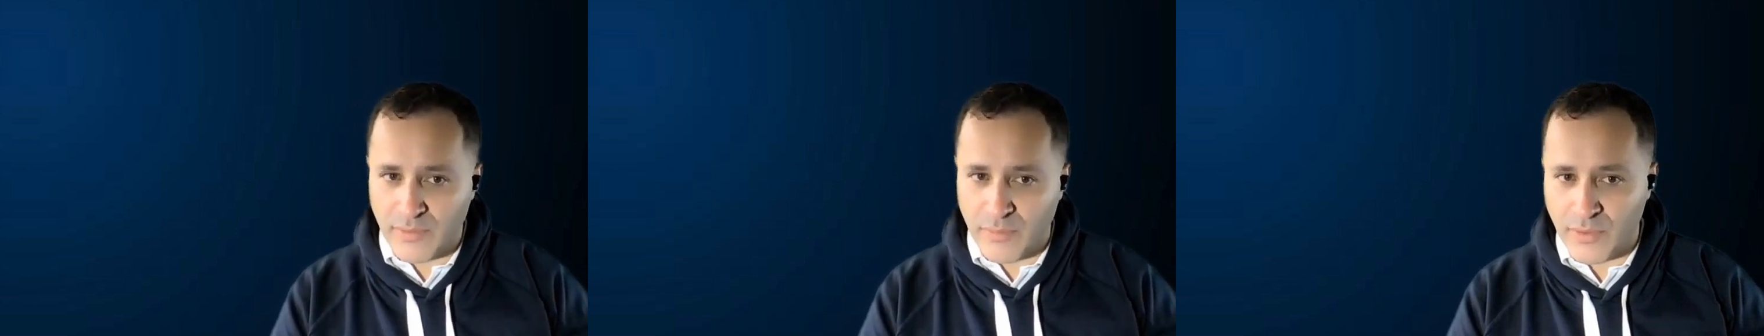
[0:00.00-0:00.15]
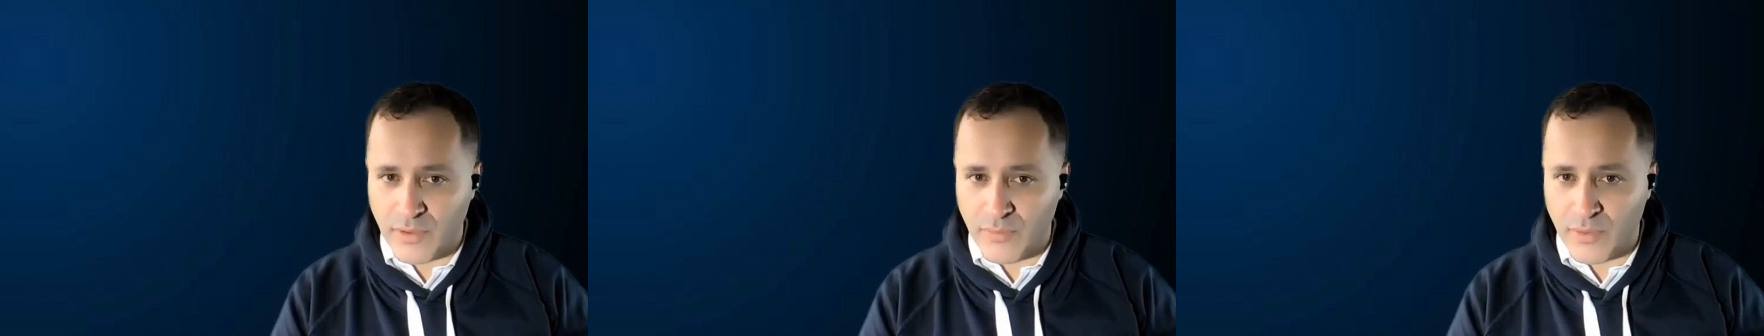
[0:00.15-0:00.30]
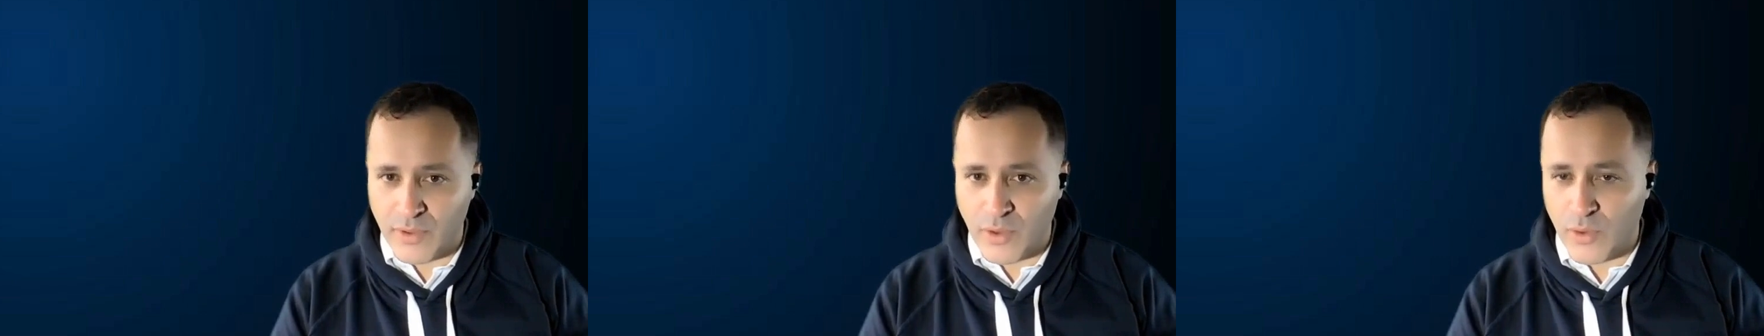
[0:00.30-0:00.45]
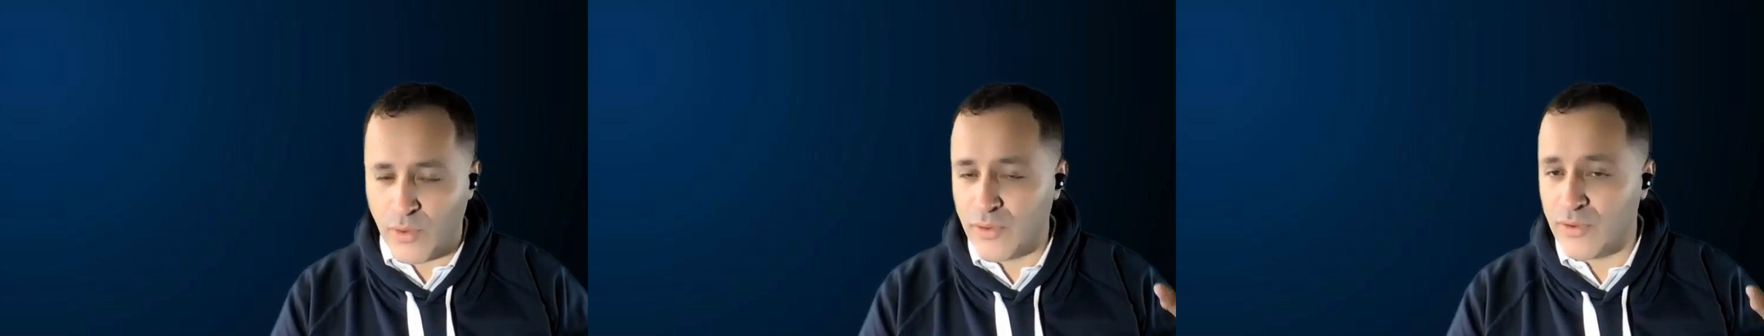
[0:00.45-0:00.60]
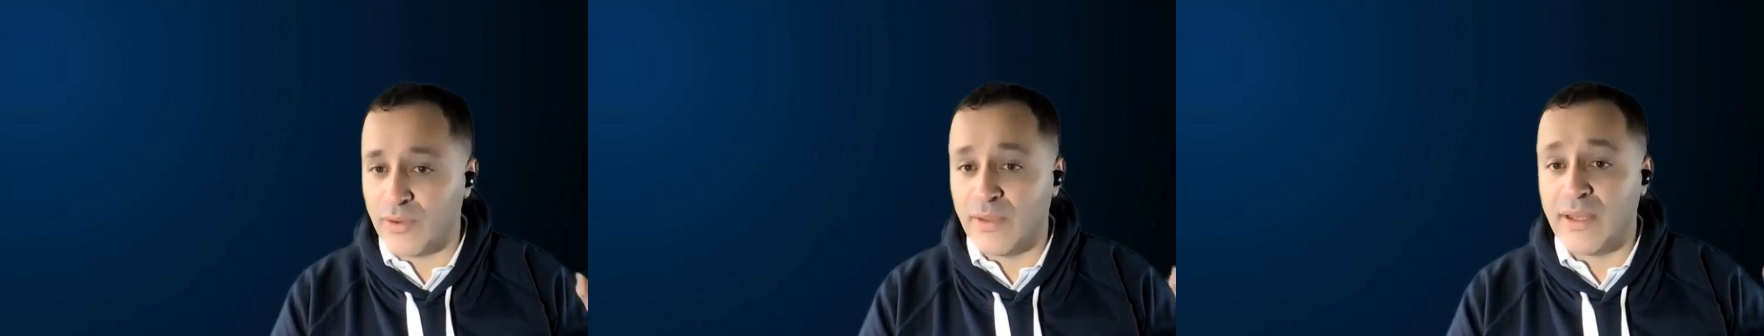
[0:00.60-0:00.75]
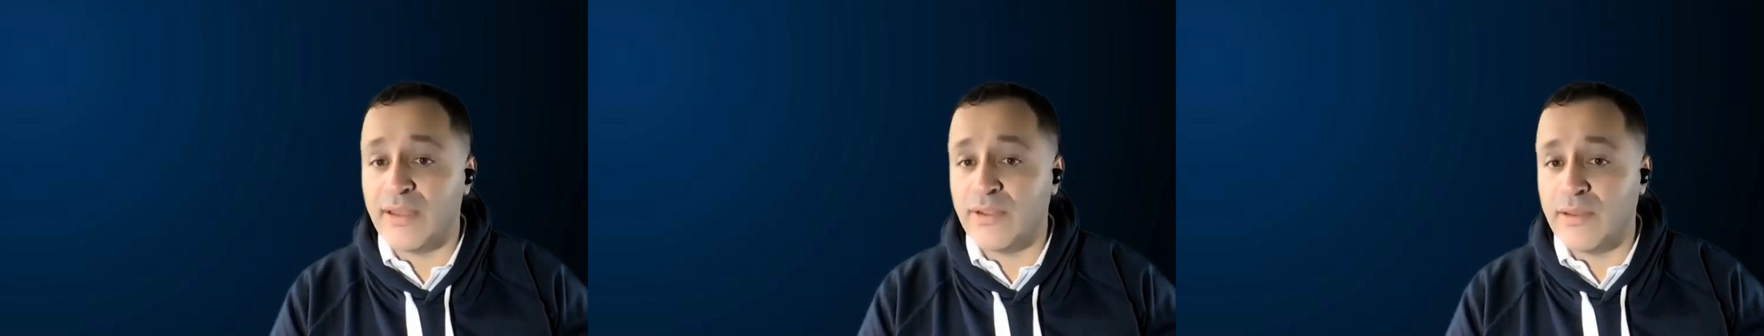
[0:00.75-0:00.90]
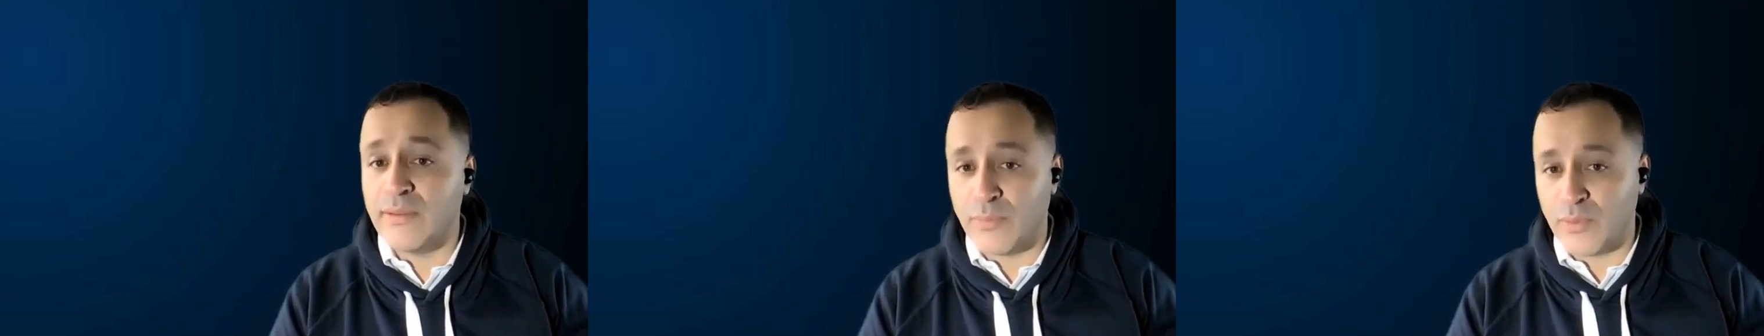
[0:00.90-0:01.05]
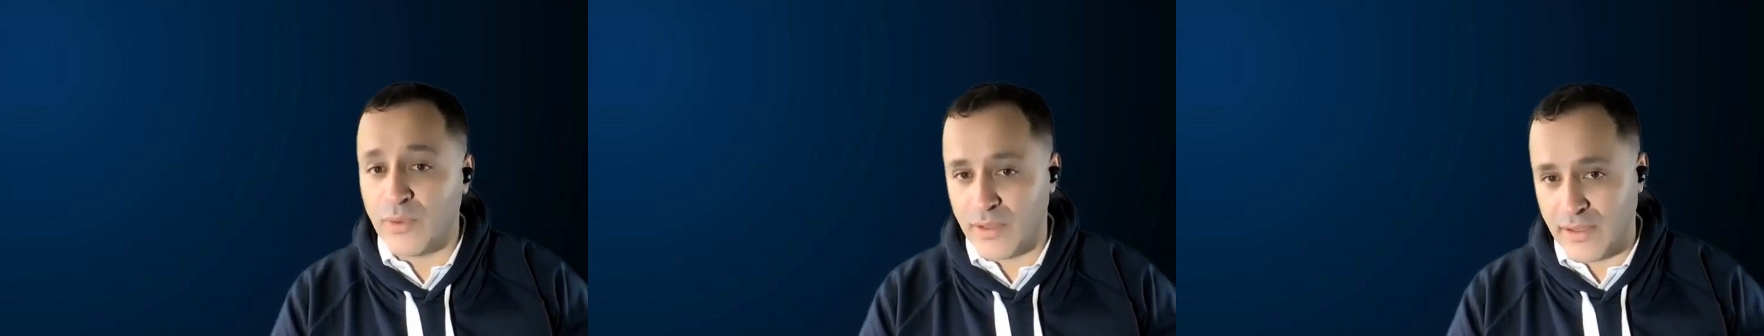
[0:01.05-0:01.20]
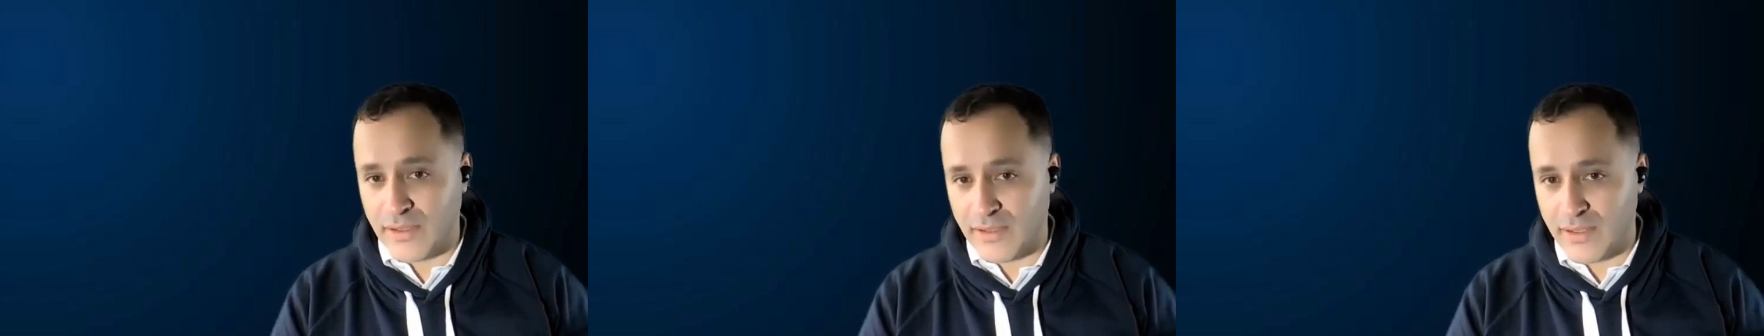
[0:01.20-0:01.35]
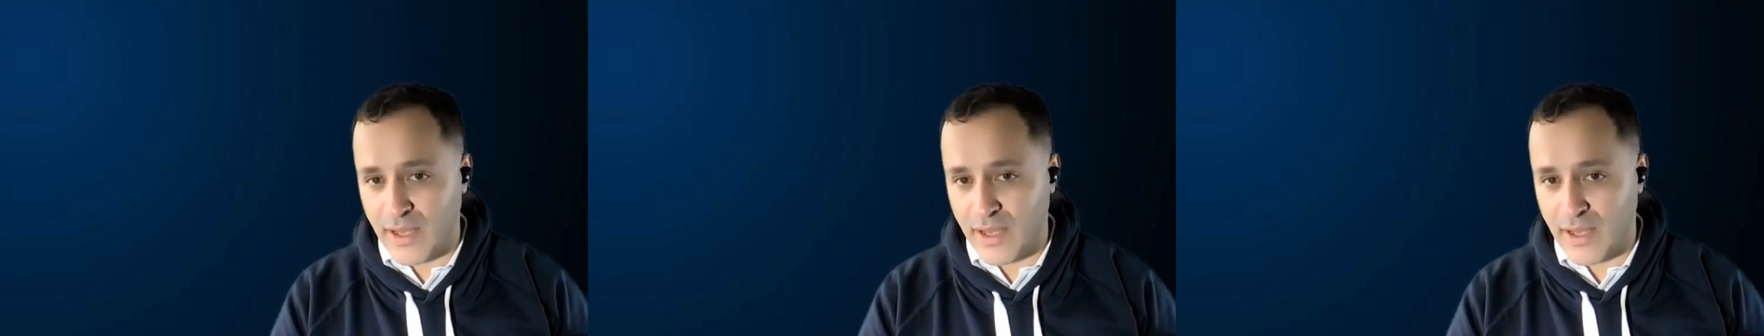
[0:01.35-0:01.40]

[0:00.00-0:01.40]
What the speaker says: which we call donation points.